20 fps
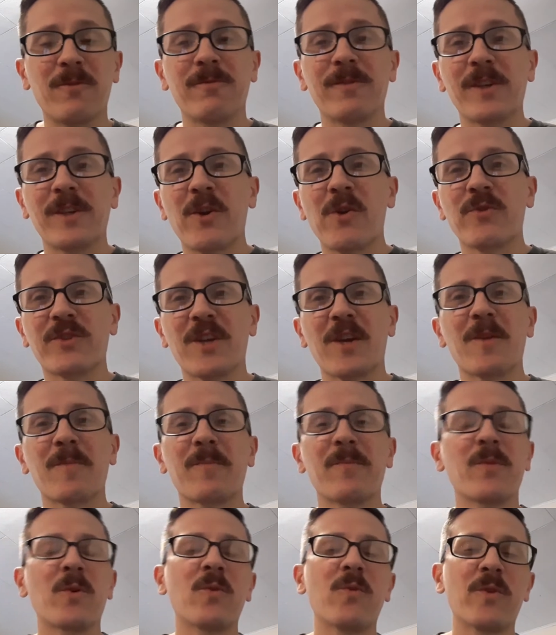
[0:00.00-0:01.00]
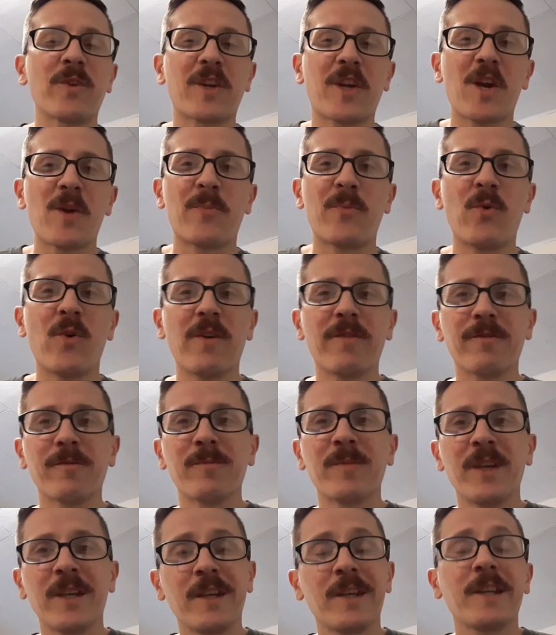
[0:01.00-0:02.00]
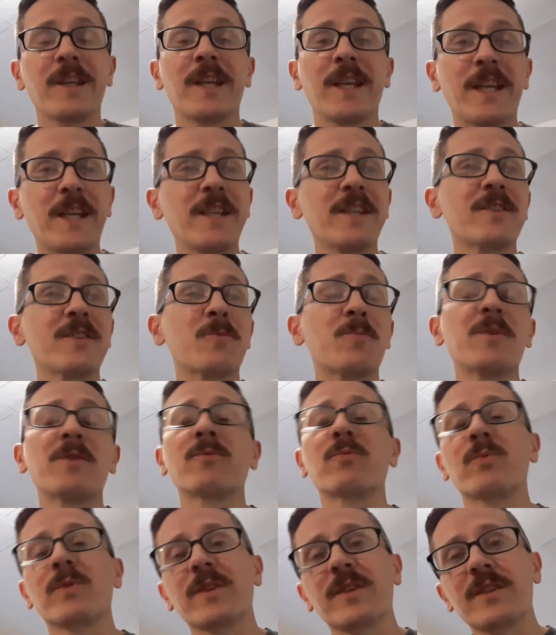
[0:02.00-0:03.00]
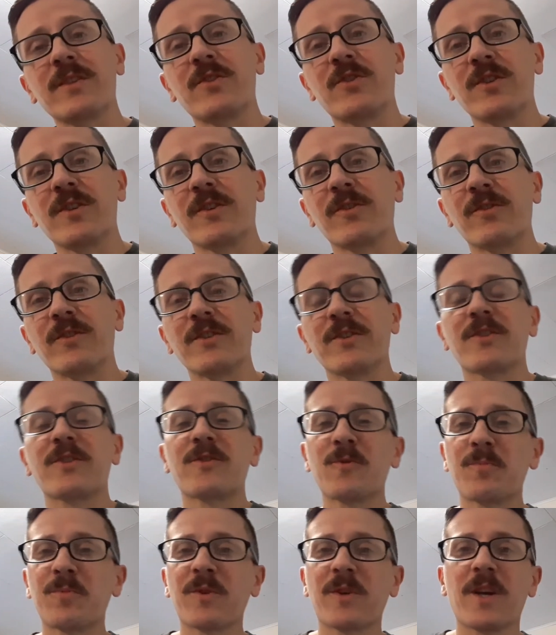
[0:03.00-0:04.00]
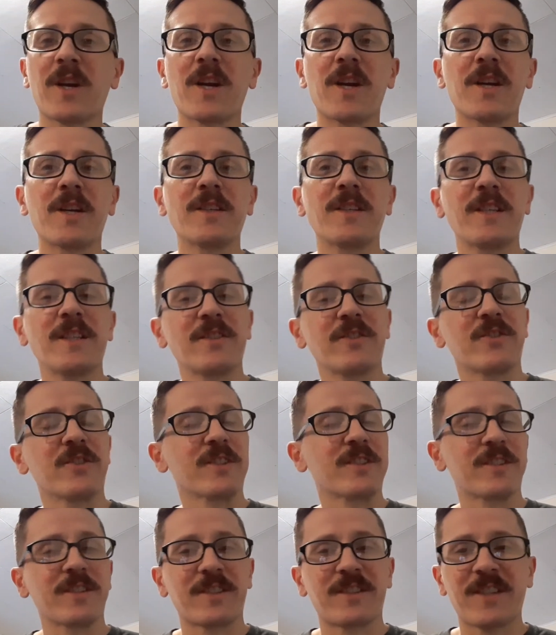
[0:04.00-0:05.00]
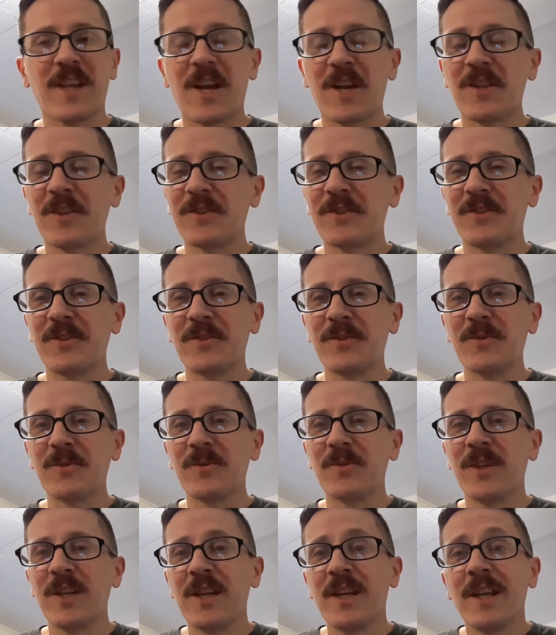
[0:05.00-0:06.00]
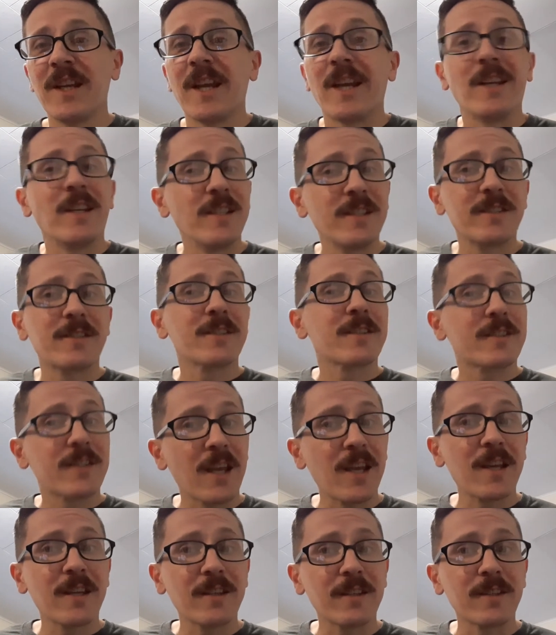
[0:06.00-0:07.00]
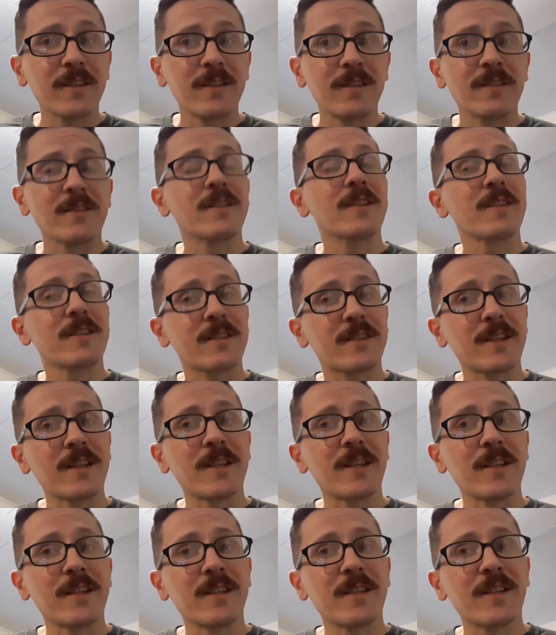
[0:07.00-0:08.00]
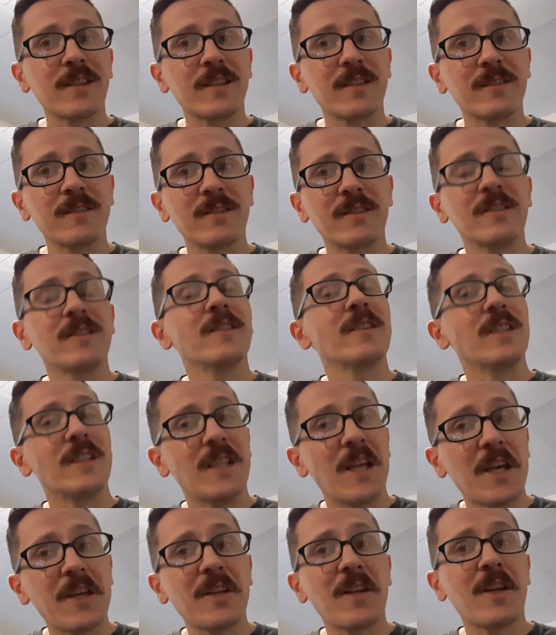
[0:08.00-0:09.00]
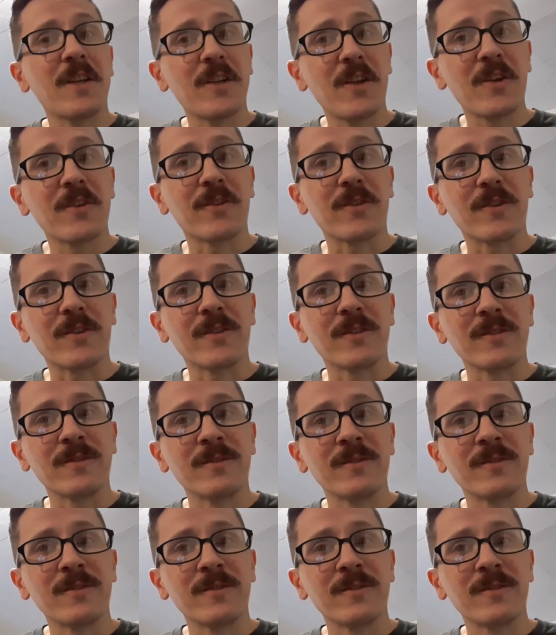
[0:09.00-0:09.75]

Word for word: videos up on a couple of them. He has been really generous, super kind. He's just a solid dude, and he's decided to send yet another